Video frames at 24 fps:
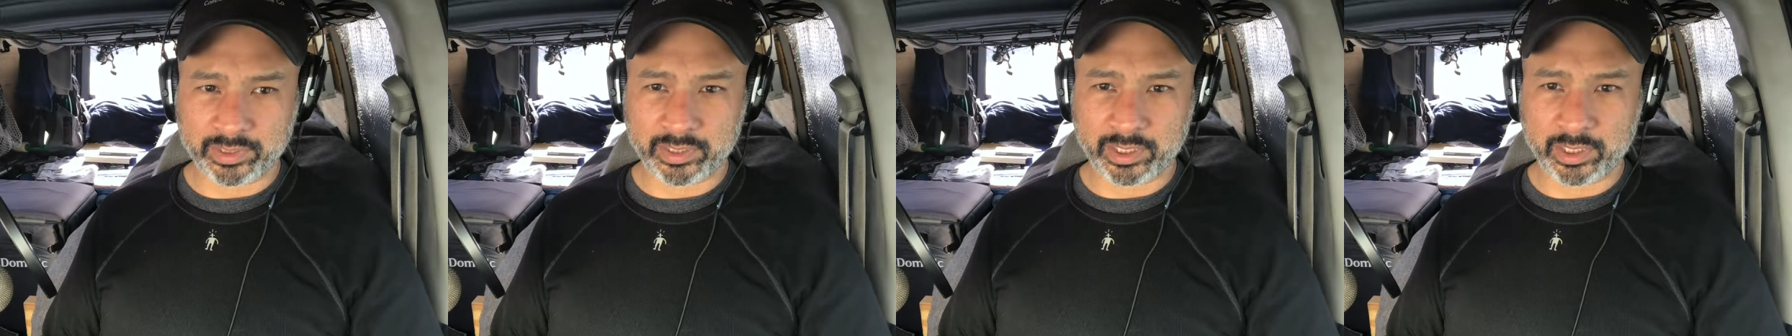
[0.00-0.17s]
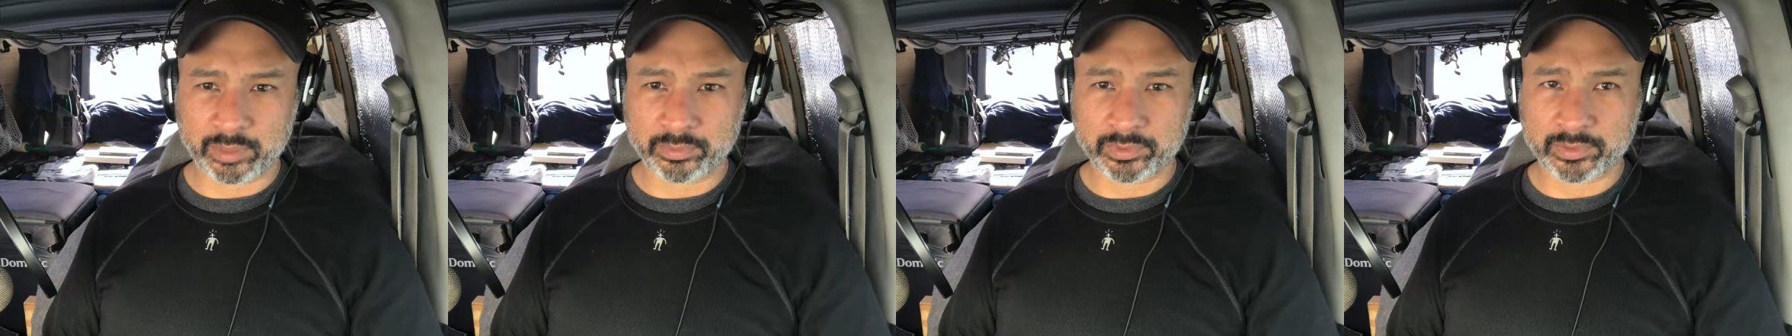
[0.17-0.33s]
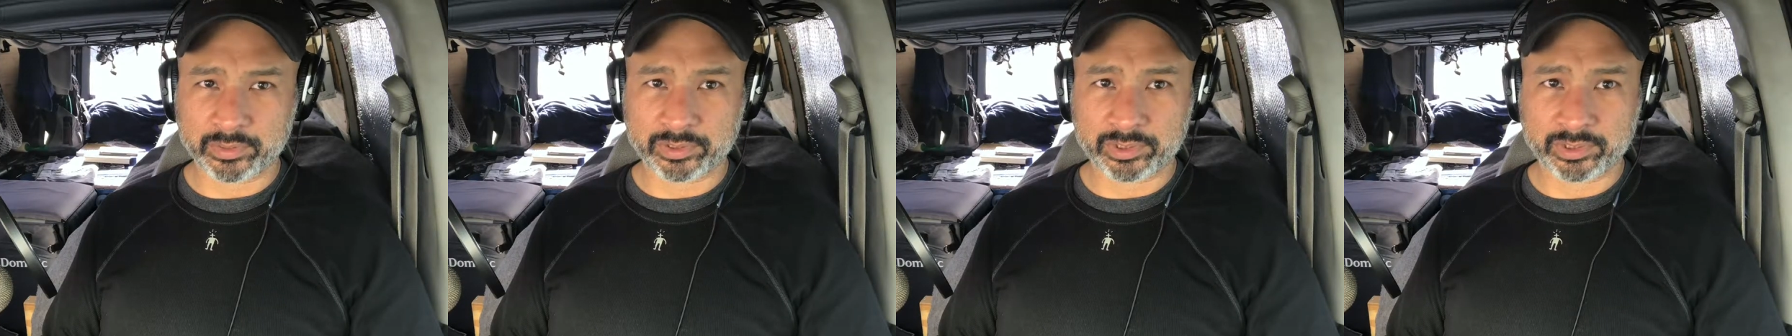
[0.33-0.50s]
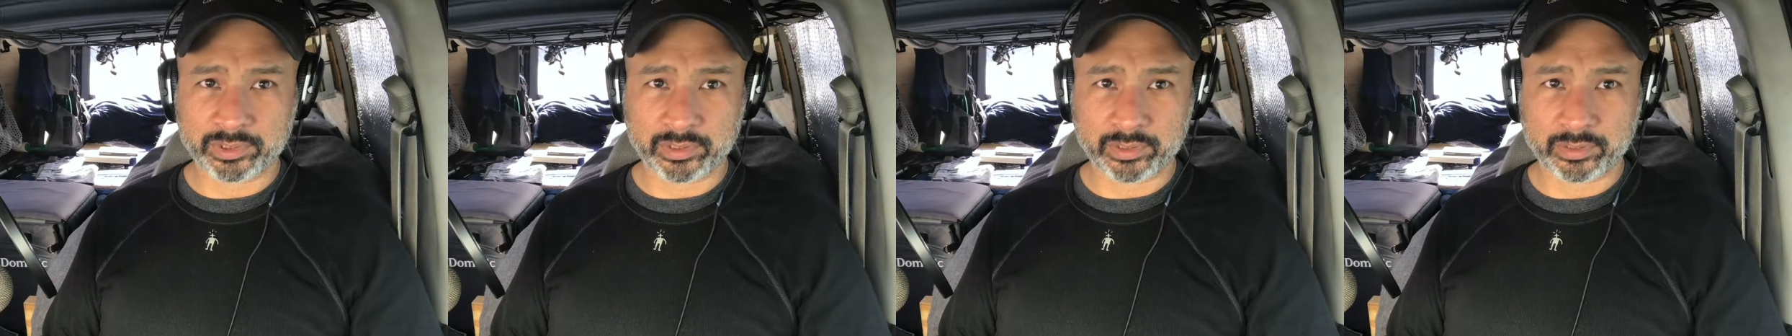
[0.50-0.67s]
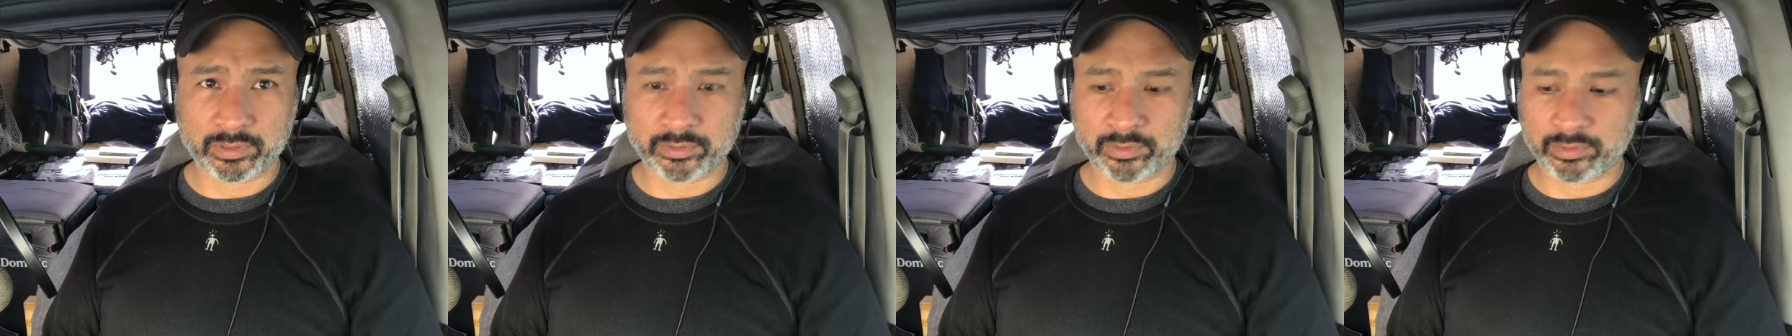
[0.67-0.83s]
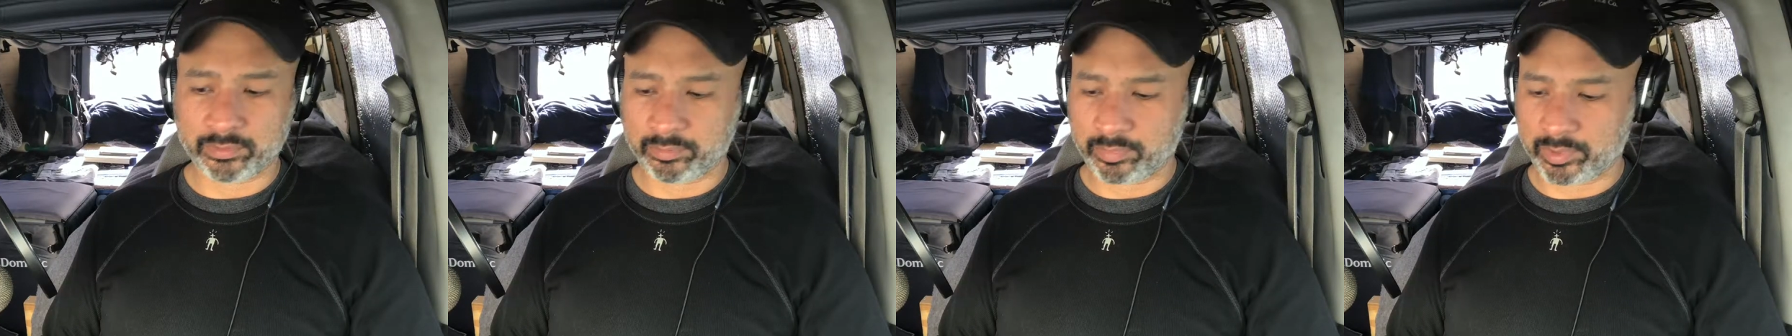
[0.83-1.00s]
able to
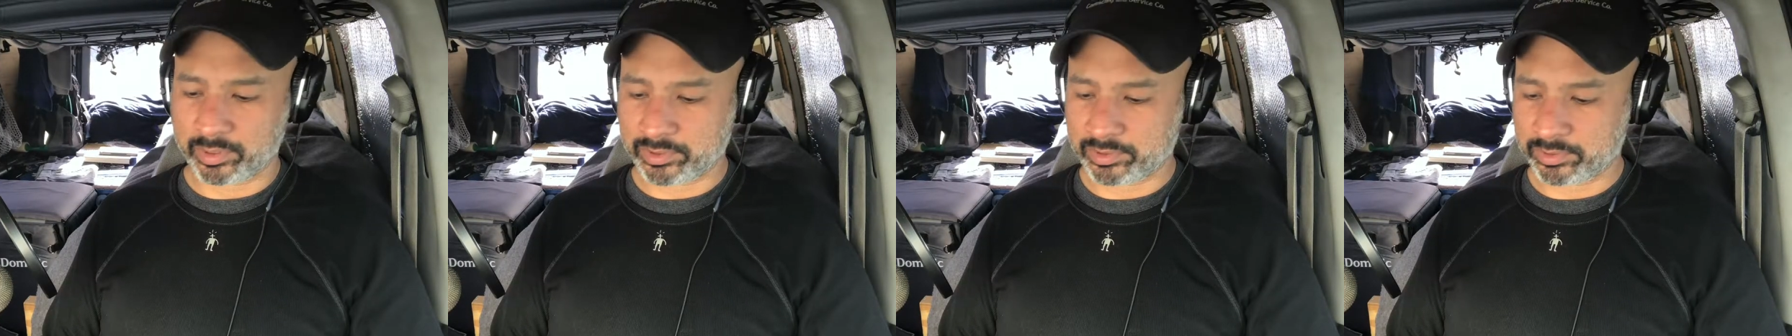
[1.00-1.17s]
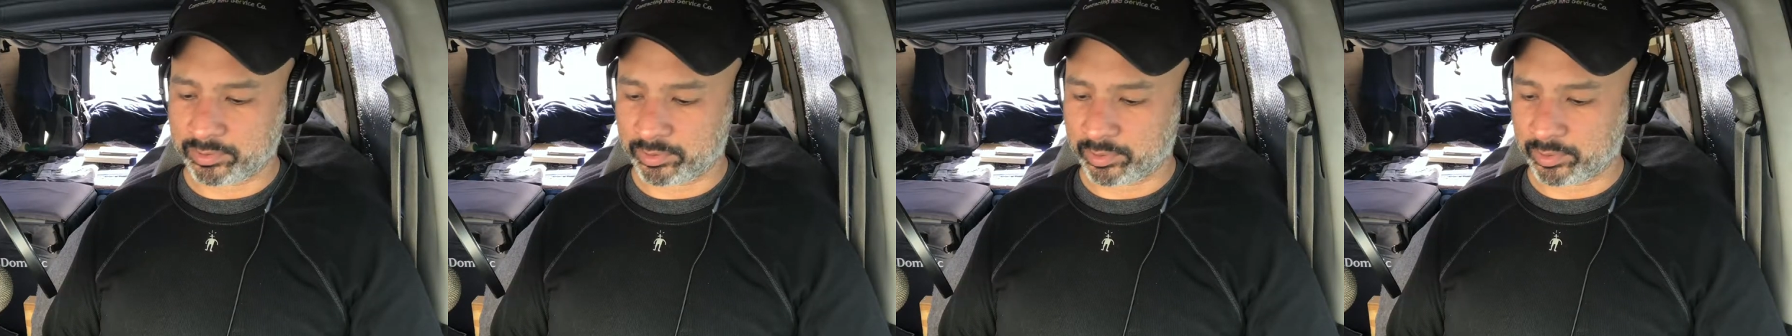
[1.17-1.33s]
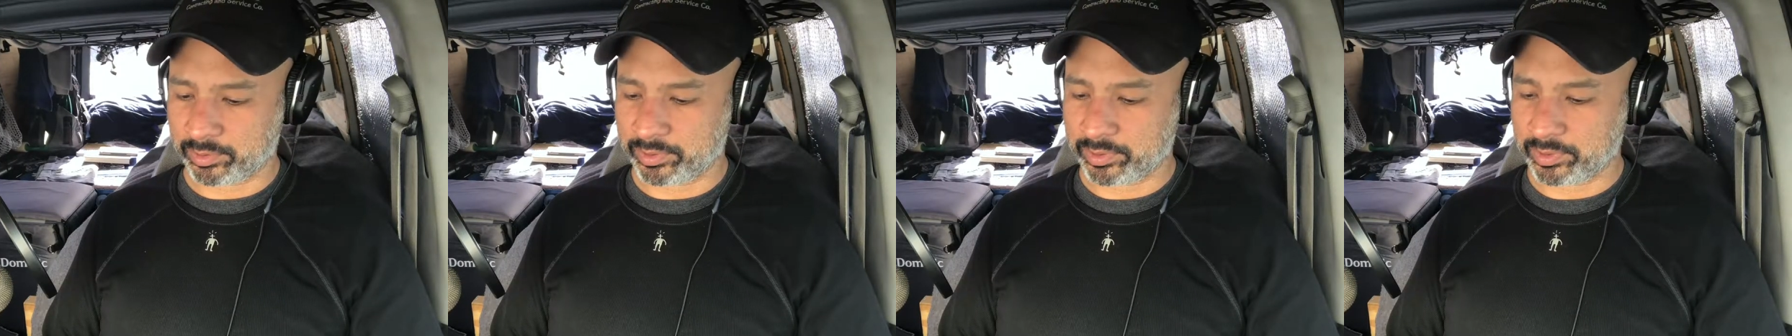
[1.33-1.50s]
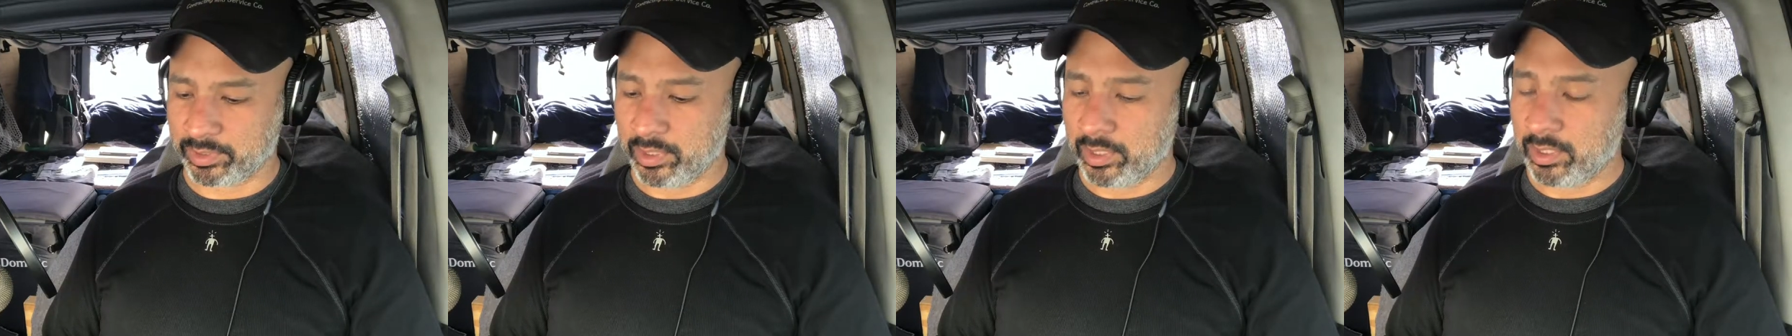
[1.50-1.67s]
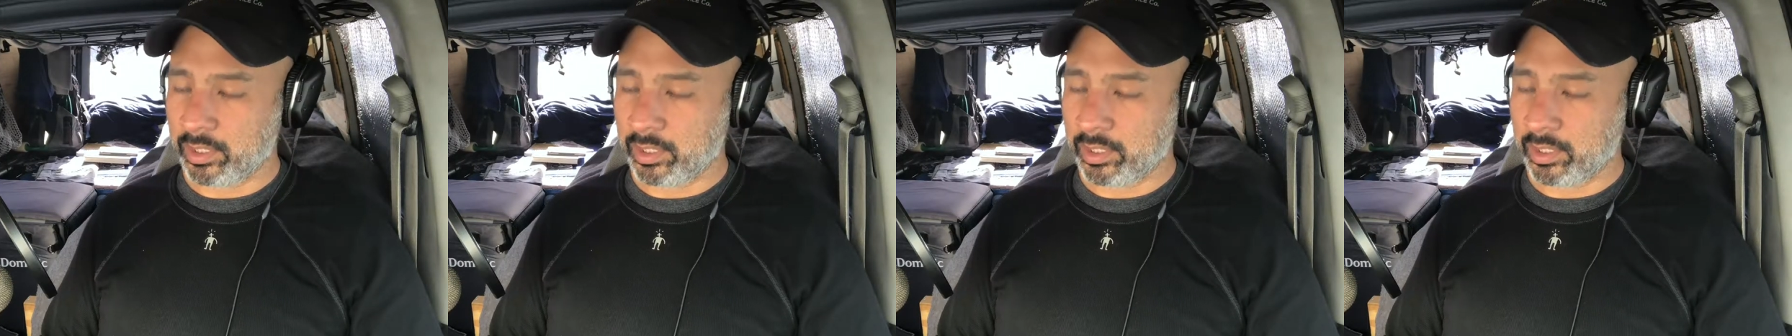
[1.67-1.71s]
share my story.